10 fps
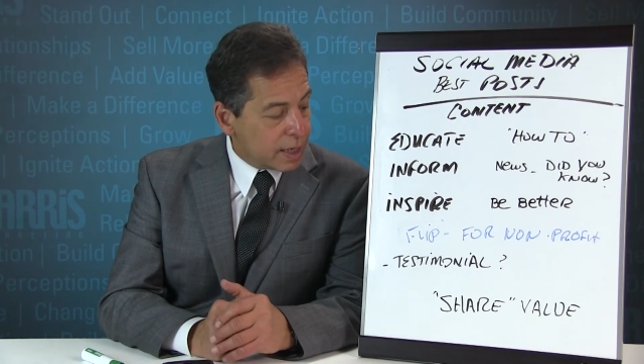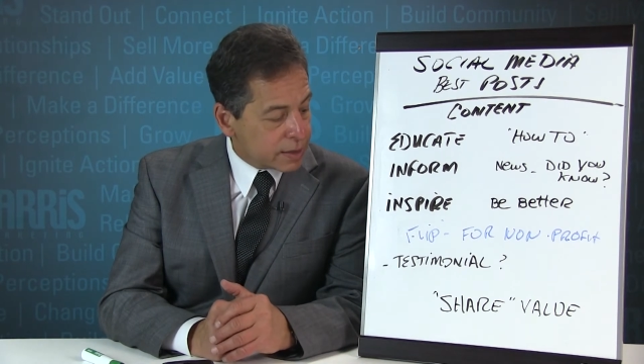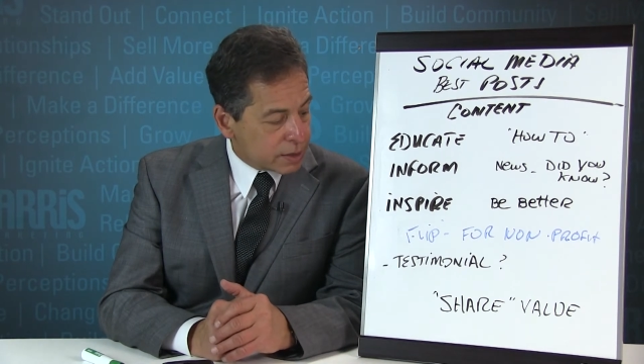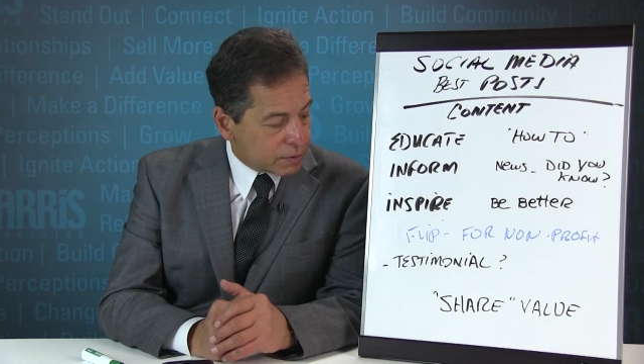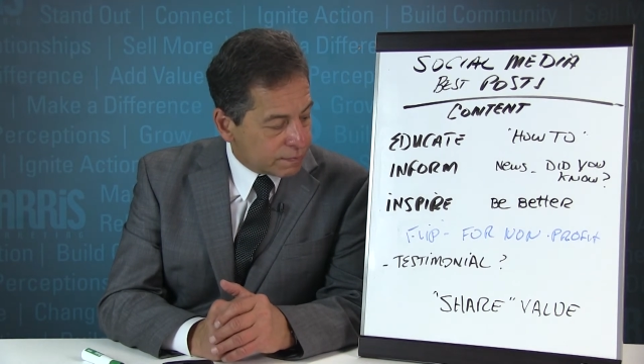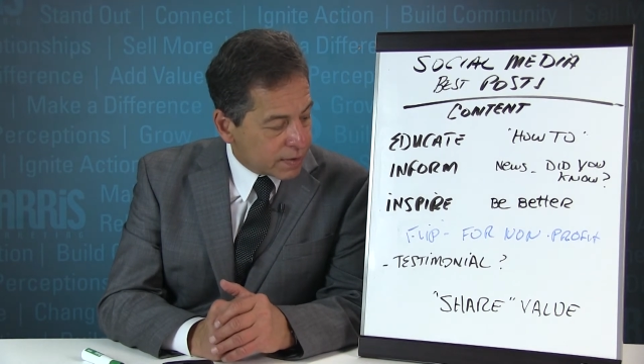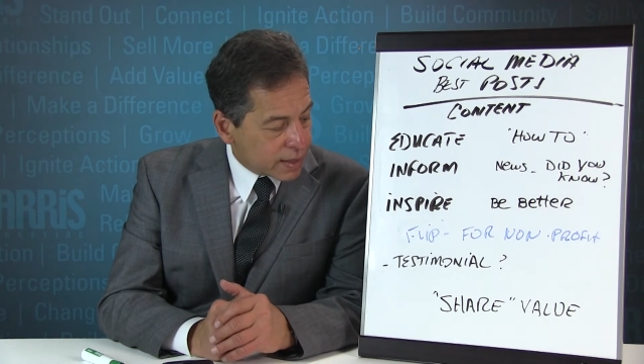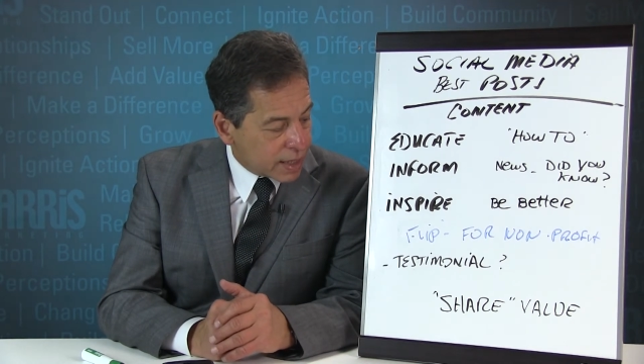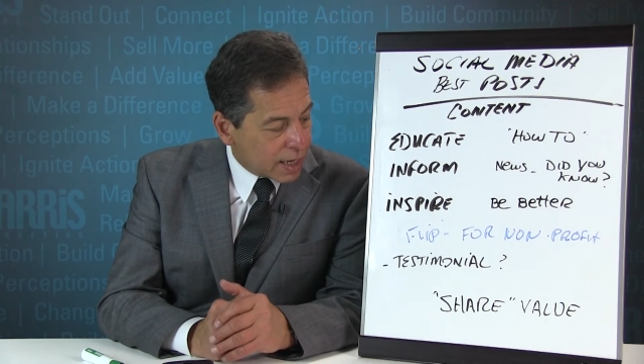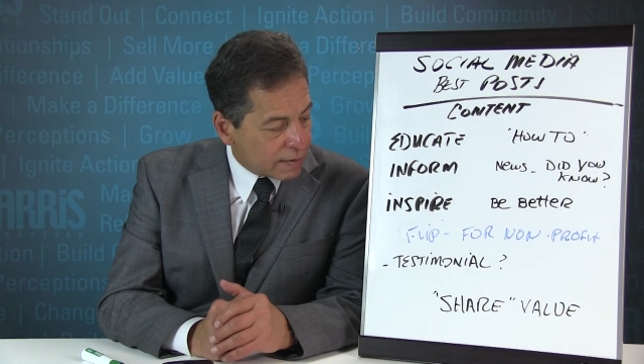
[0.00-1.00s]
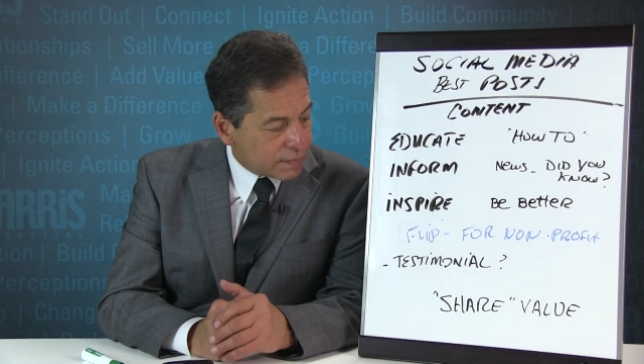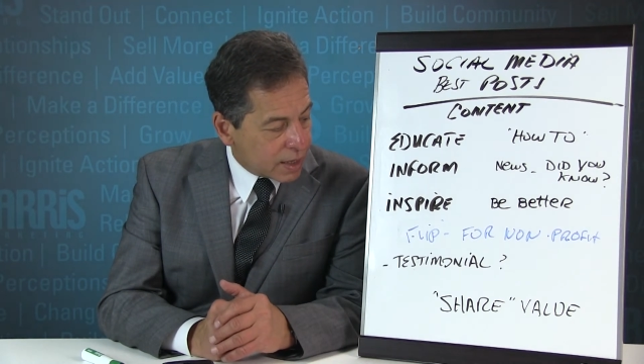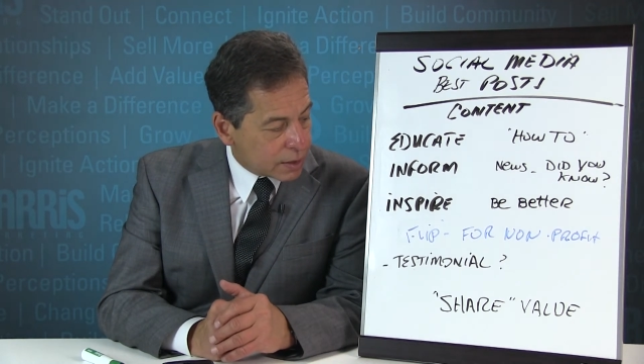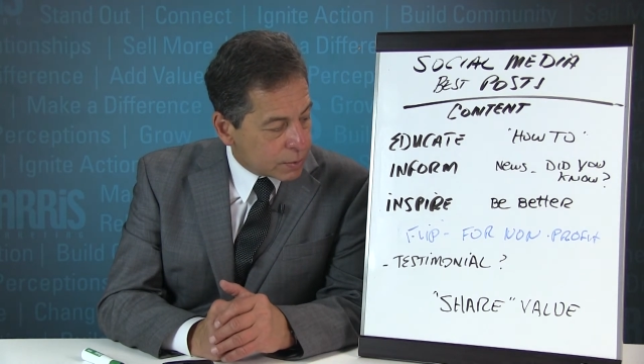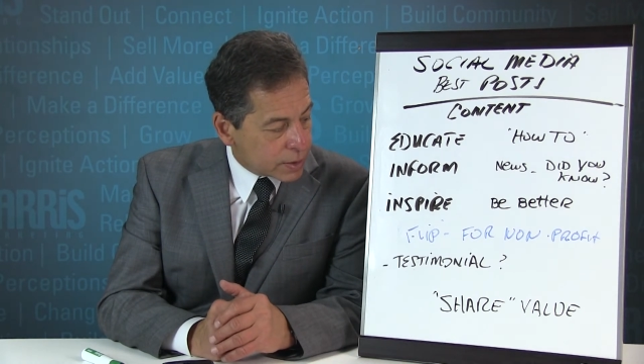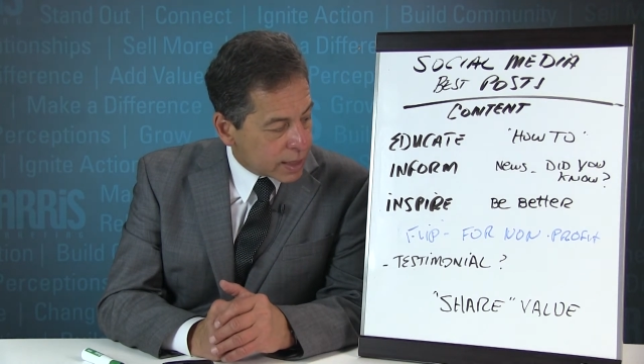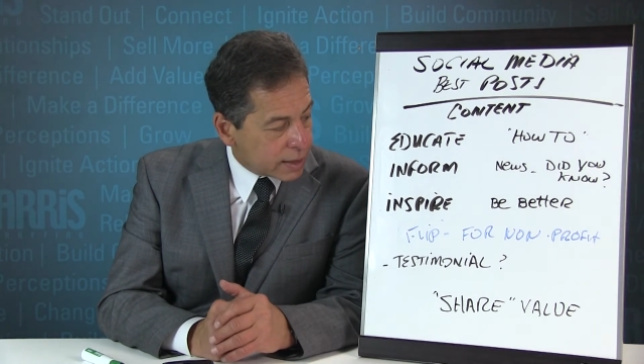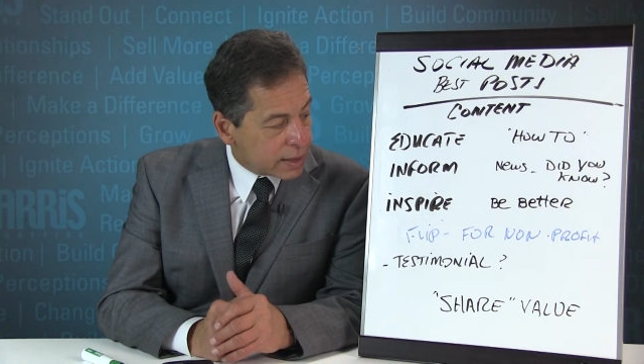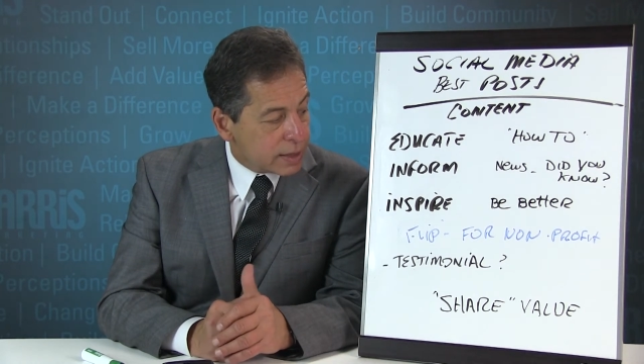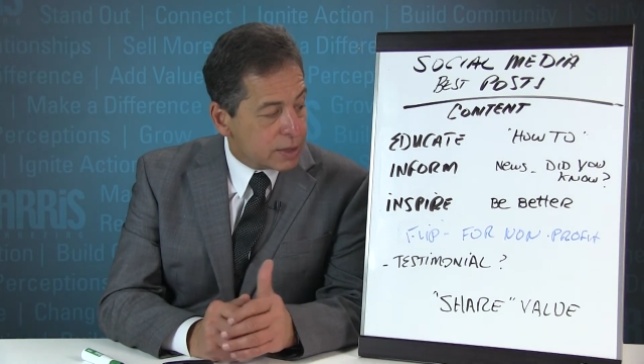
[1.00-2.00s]
I think you'll find a high value in
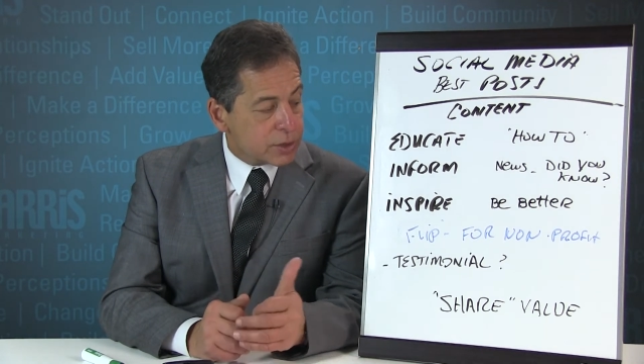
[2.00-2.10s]
that.